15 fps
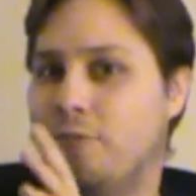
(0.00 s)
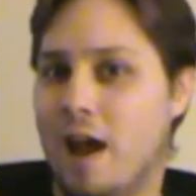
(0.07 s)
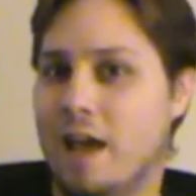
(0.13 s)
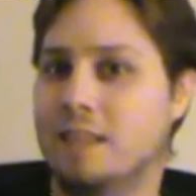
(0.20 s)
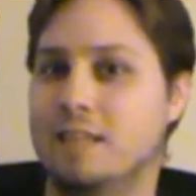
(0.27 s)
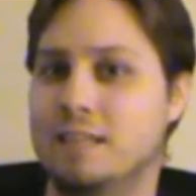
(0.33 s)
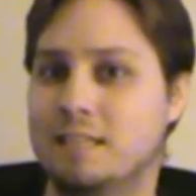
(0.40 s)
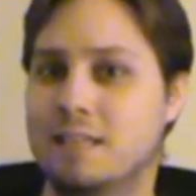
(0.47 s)
to
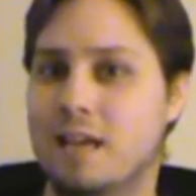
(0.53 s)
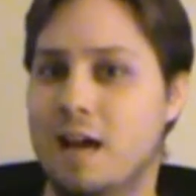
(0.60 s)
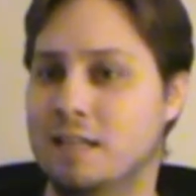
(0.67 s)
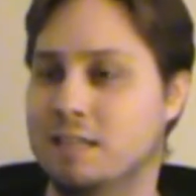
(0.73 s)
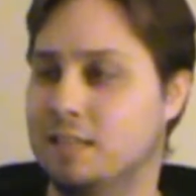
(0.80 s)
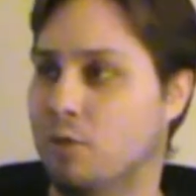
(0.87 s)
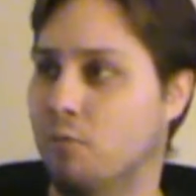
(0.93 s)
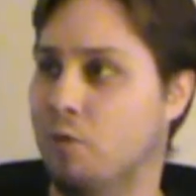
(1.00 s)
find these
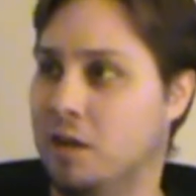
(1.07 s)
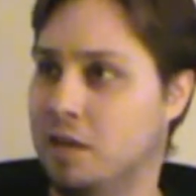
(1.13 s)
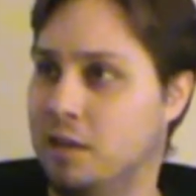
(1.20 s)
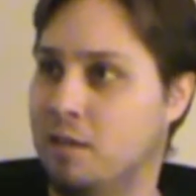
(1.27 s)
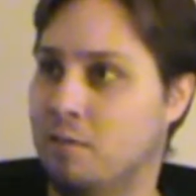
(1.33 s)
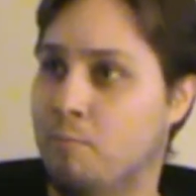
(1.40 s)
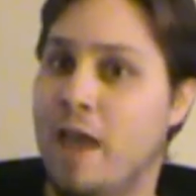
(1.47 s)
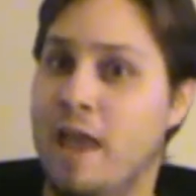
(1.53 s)
sons, and
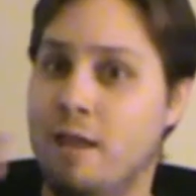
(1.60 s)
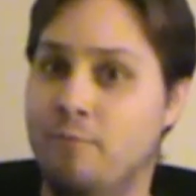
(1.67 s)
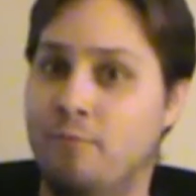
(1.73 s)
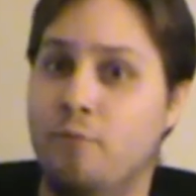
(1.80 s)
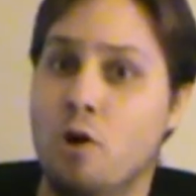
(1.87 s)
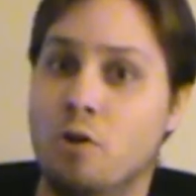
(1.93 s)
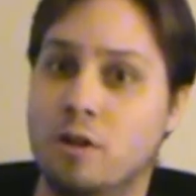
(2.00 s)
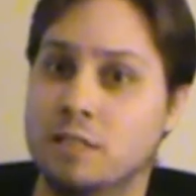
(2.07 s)
when the main
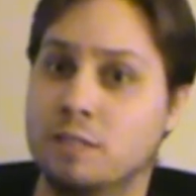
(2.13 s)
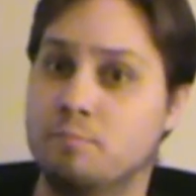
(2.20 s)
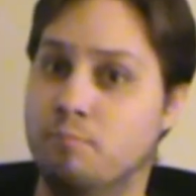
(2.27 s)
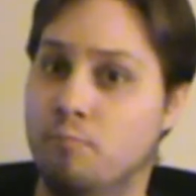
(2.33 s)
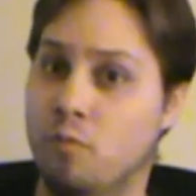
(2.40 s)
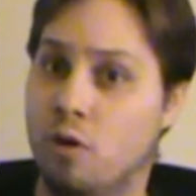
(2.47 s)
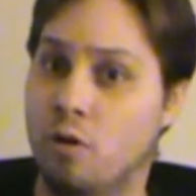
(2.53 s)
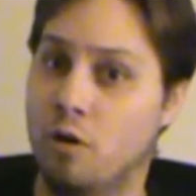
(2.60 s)
focus
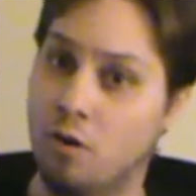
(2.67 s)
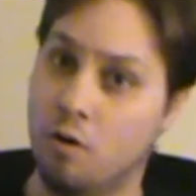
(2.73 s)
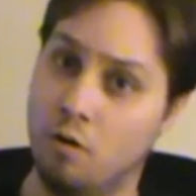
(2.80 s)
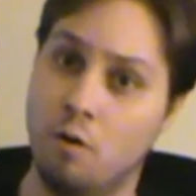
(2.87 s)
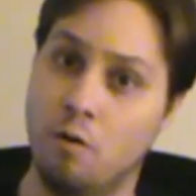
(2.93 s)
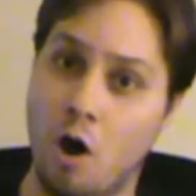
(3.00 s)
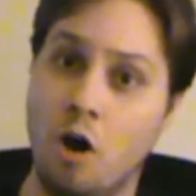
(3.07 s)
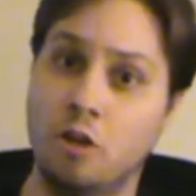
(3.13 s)

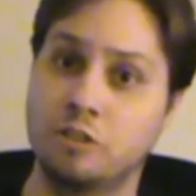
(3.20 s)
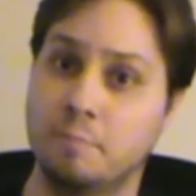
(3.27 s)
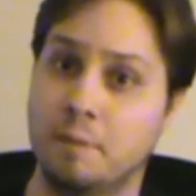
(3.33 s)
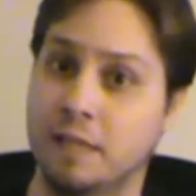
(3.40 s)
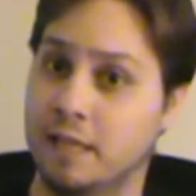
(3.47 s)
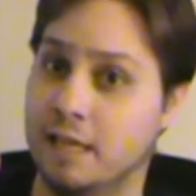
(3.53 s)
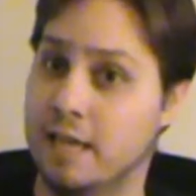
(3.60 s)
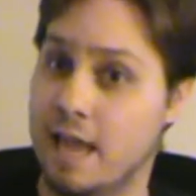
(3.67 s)

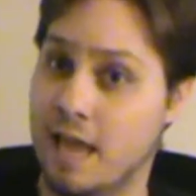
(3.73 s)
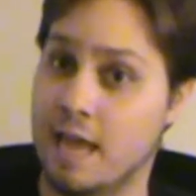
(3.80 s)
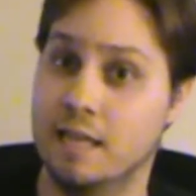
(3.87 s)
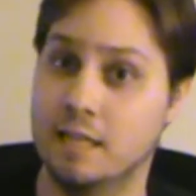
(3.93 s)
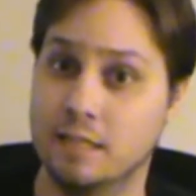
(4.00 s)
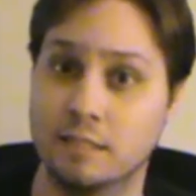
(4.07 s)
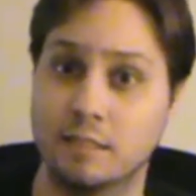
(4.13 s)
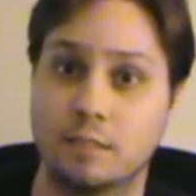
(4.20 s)
ultimately
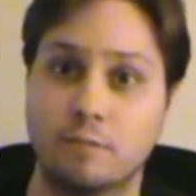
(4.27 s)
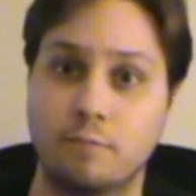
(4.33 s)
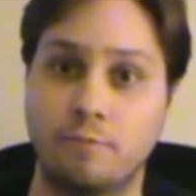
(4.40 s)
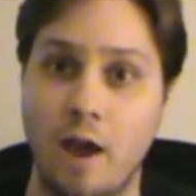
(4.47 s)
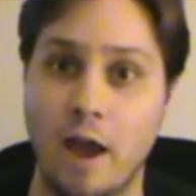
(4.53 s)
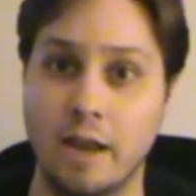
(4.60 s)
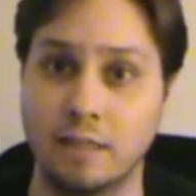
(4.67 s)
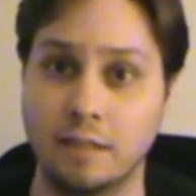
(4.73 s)
is
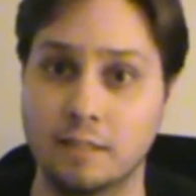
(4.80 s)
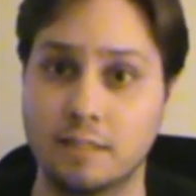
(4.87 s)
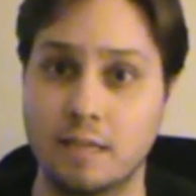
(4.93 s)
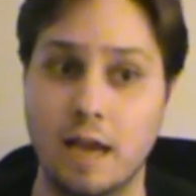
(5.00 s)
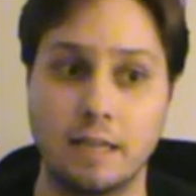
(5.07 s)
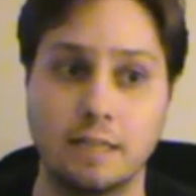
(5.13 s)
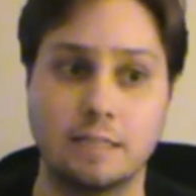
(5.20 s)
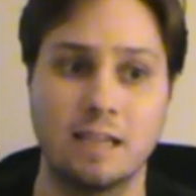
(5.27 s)
finding the
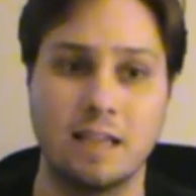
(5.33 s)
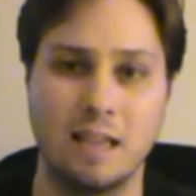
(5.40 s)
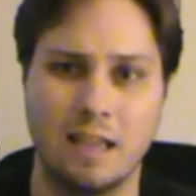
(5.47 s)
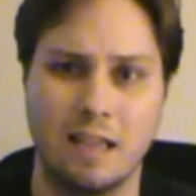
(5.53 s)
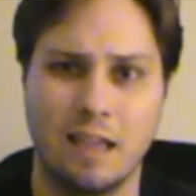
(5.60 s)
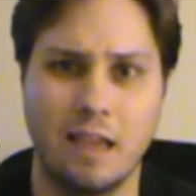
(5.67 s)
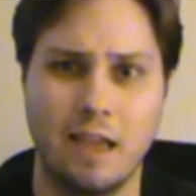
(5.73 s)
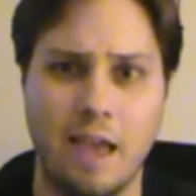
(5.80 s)
sons,
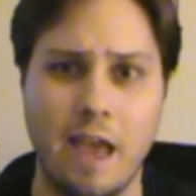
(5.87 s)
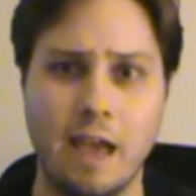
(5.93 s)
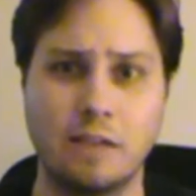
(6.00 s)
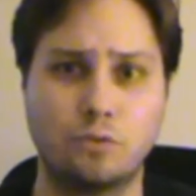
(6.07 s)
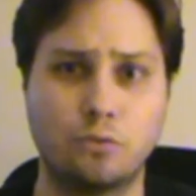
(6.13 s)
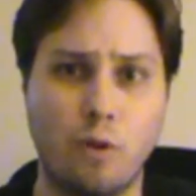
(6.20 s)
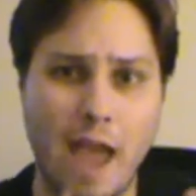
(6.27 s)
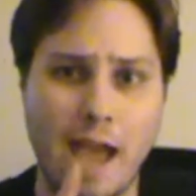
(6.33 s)

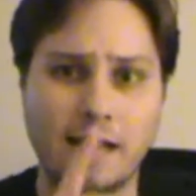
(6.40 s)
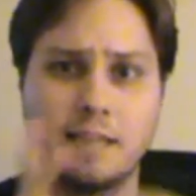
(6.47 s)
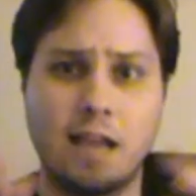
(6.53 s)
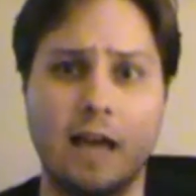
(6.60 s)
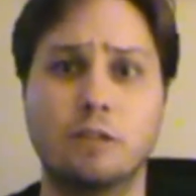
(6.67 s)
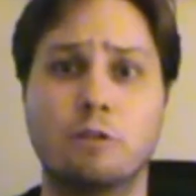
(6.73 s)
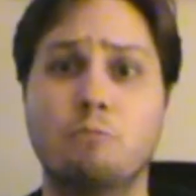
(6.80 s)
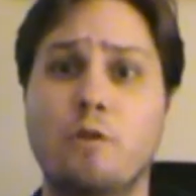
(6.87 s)
it drags
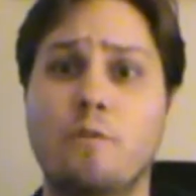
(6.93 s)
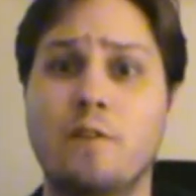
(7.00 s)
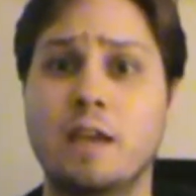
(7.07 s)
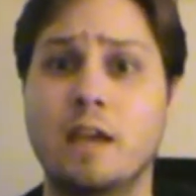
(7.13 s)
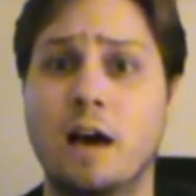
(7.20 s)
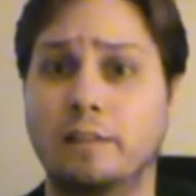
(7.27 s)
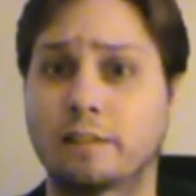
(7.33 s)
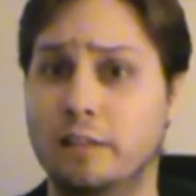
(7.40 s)
on the
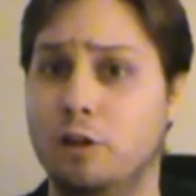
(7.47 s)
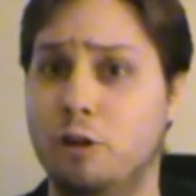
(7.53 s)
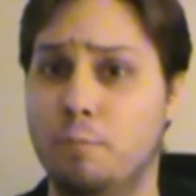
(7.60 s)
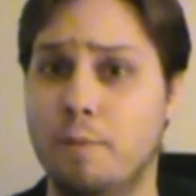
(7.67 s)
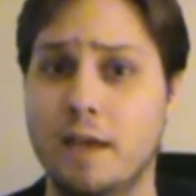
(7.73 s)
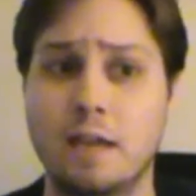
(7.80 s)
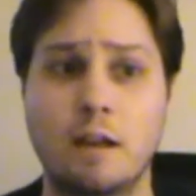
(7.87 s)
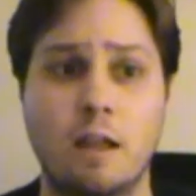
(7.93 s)
movie a
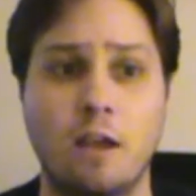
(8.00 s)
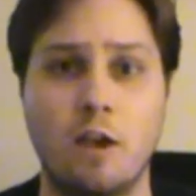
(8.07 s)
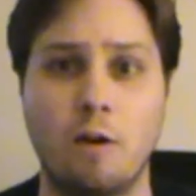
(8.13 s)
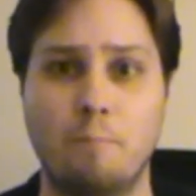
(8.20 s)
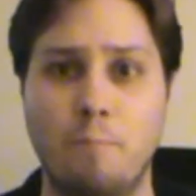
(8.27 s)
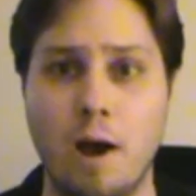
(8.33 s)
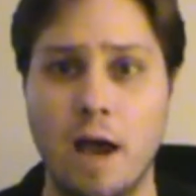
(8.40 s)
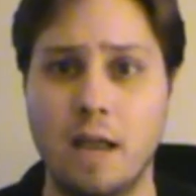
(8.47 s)
little bit,
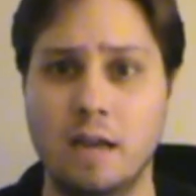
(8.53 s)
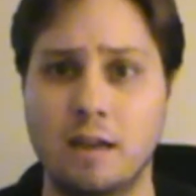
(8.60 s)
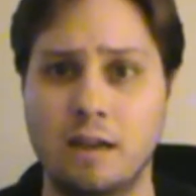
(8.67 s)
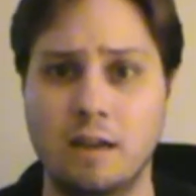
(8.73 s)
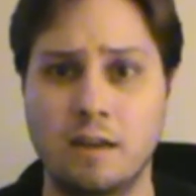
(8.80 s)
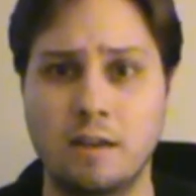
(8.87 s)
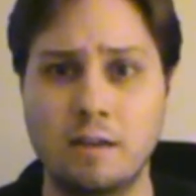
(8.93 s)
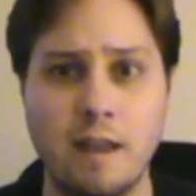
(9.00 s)

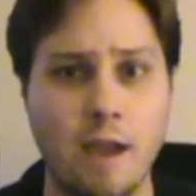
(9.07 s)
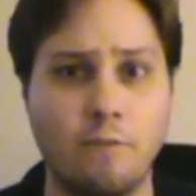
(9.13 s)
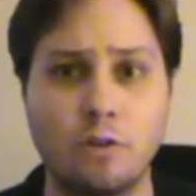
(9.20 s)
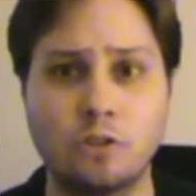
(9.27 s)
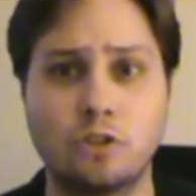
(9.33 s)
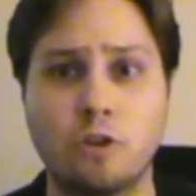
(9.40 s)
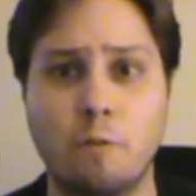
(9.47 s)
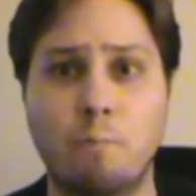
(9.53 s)
but
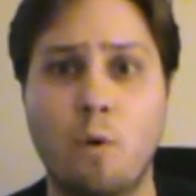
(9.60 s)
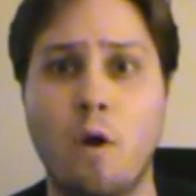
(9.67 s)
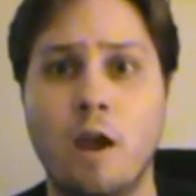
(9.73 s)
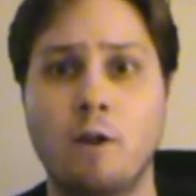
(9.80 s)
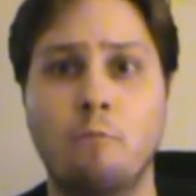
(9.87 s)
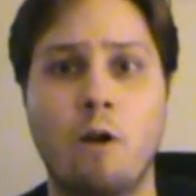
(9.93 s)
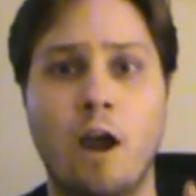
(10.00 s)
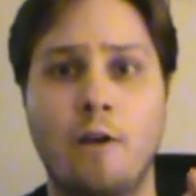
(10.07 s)
never to a
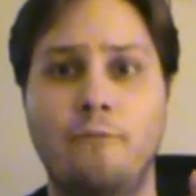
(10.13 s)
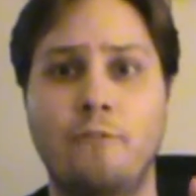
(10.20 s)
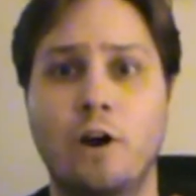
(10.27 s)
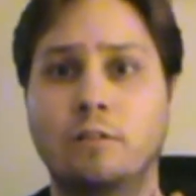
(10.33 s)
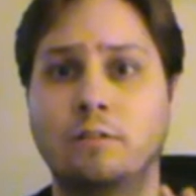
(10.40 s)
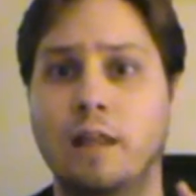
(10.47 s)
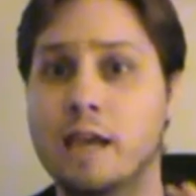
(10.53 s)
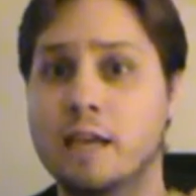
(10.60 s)
point where I
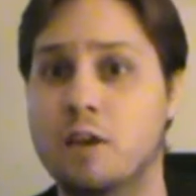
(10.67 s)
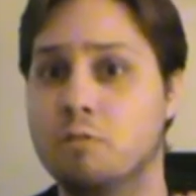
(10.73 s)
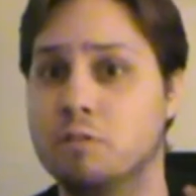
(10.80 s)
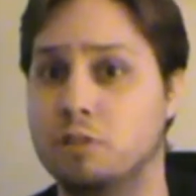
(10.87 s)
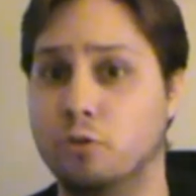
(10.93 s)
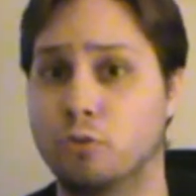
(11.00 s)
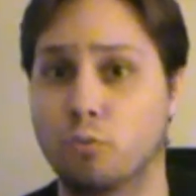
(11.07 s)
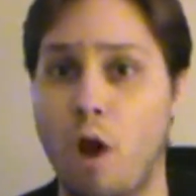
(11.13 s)
felt like it
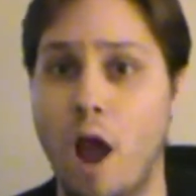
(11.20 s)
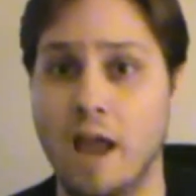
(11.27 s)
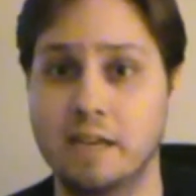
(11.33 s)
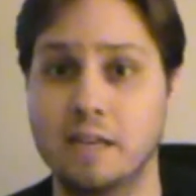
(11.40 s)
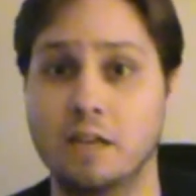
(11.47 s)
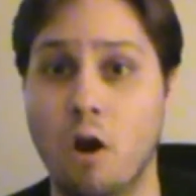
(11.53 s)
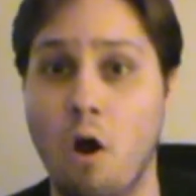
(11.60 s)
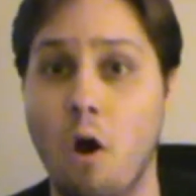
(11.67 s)
was a
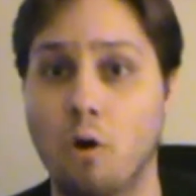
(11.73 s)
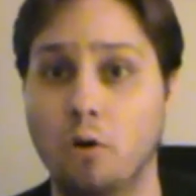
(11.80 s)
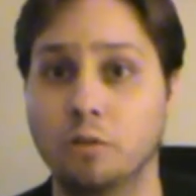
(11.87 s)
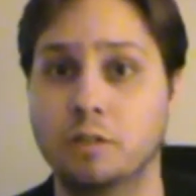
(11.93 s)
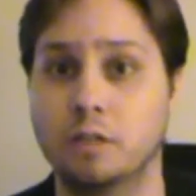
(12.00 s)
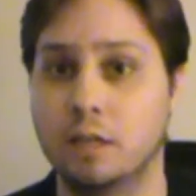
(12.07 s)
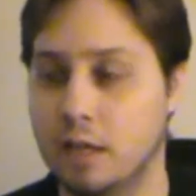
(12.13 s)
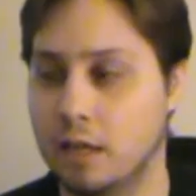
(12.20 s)
grinding
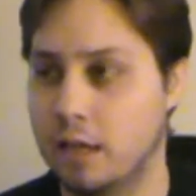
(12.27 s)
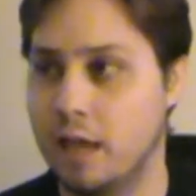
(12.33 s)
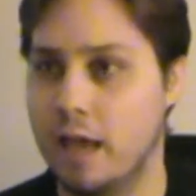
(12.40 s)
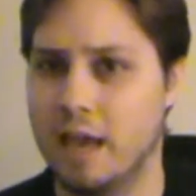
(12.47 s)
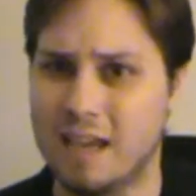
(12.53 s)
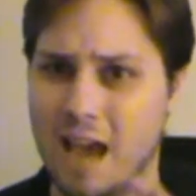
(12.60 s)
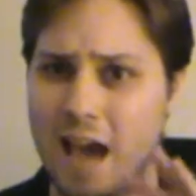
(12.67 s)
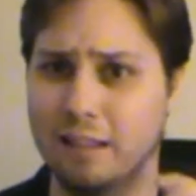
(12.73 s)
halt.
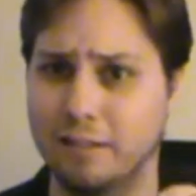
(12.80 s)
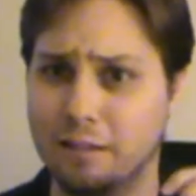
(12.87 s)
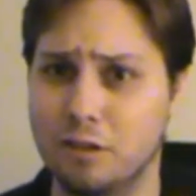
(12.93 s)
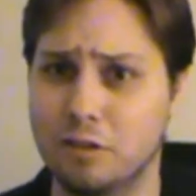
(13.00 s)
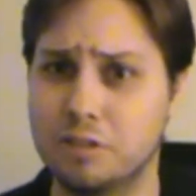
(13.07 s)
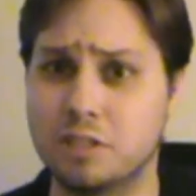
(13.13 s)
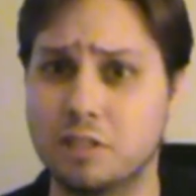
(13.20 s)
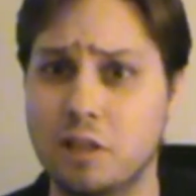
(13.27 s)
It got a
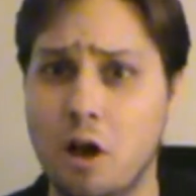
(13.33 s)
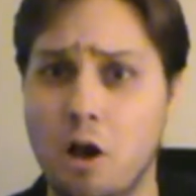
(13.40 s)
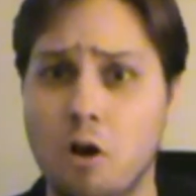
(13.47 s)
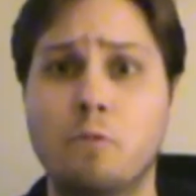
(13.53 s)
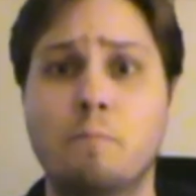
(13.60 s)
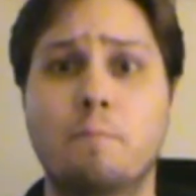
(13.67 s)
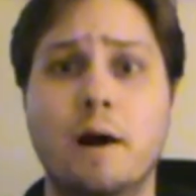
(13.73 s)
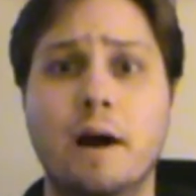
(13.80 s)
little
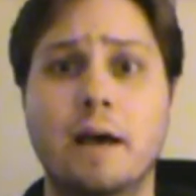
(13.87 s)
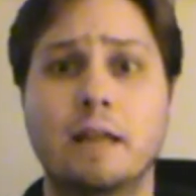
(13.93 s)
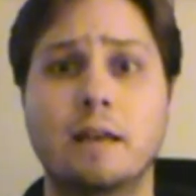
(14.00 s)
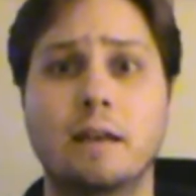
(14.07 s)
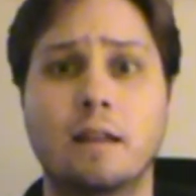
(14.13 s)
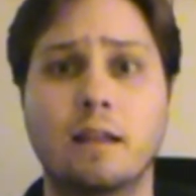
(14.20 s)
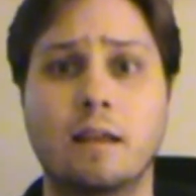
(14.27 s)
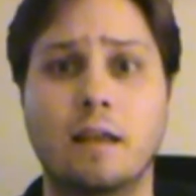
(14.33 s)
slow,
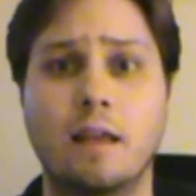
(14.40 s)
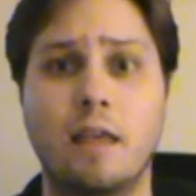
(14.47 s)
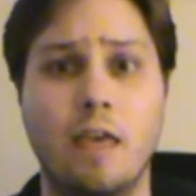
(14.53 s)
but